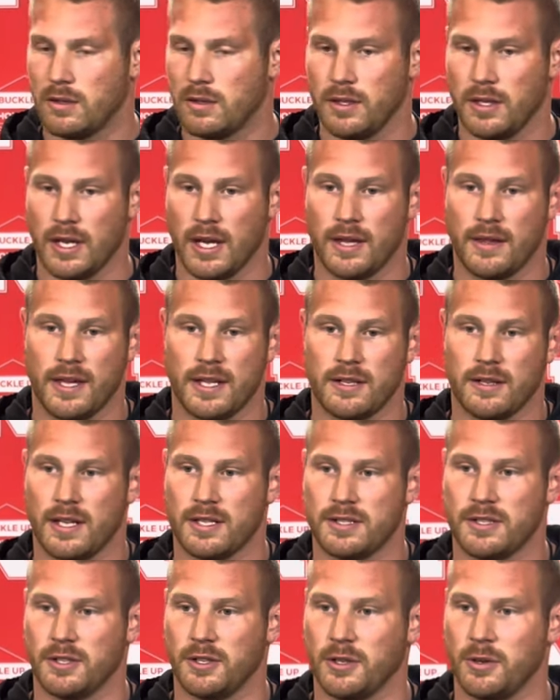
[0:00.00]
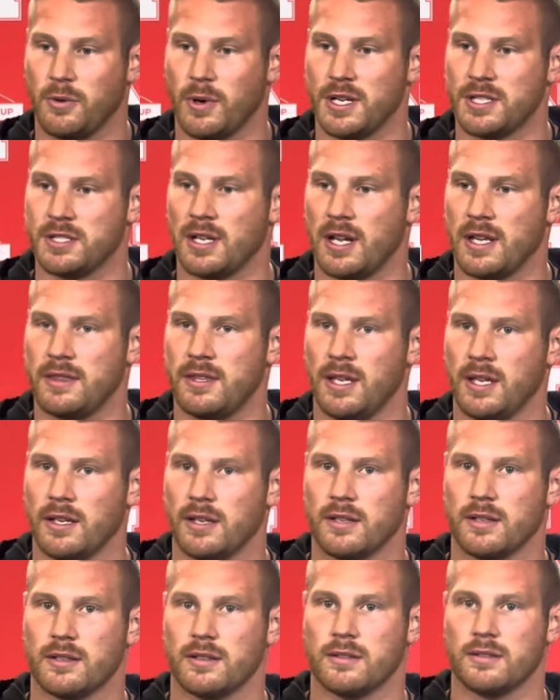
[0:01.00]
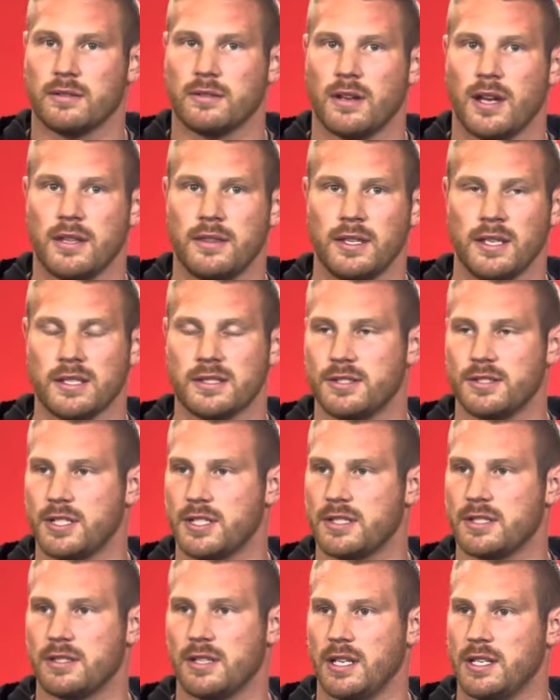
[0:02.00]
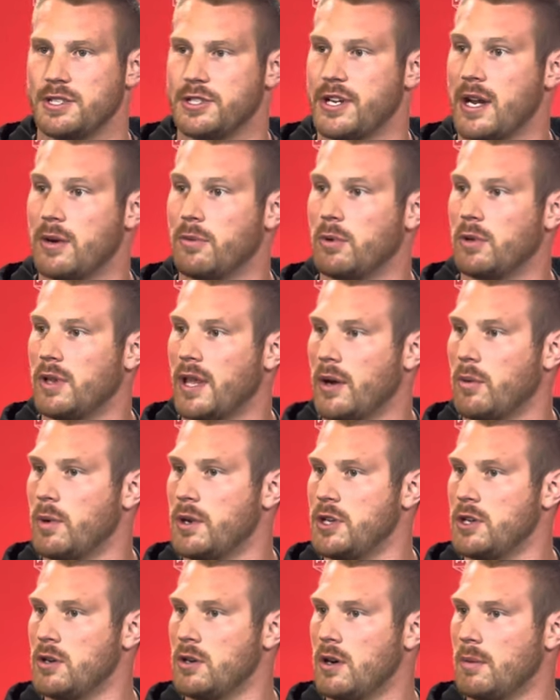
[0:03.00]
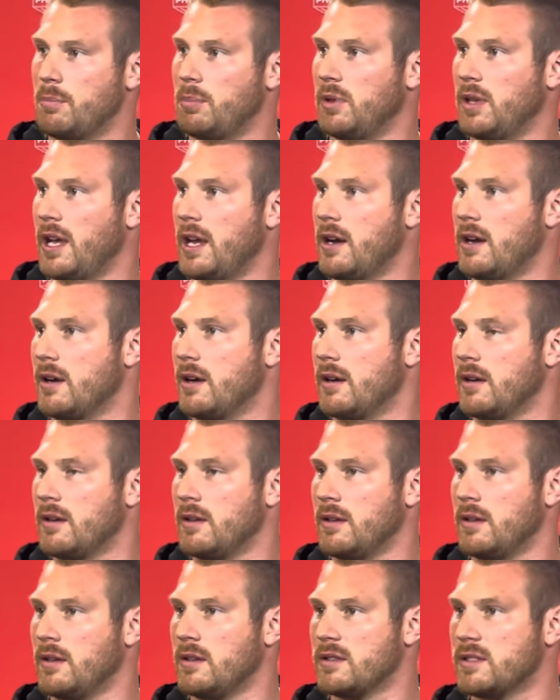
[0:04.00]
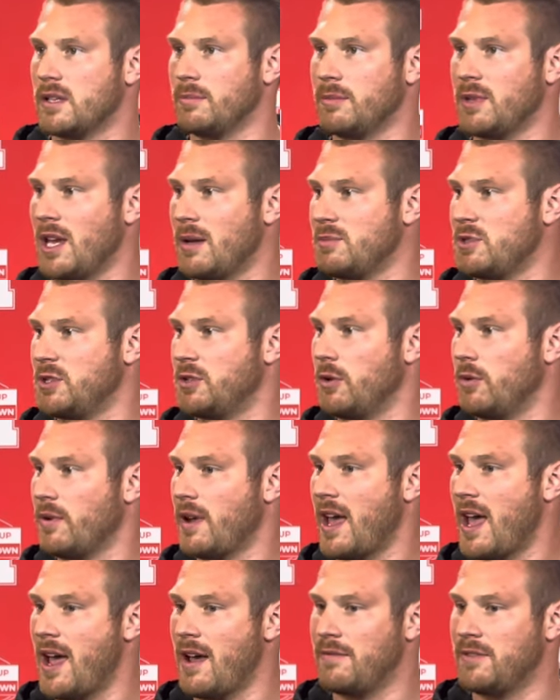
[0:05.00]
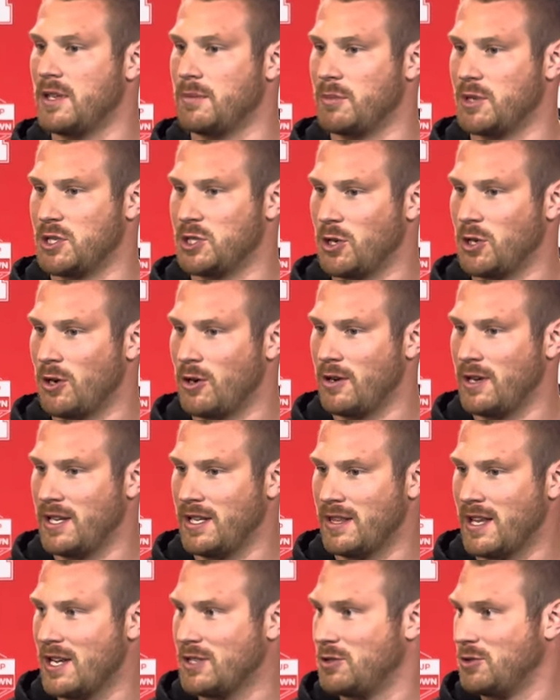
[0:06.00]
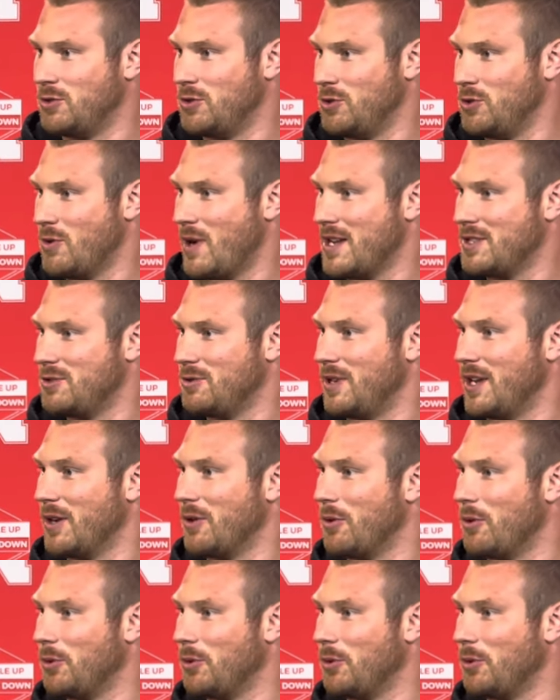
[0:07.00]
Yeah, that's a good question. I think just in general, like when you're a player, sometimes you don't have the maturity that you do as you get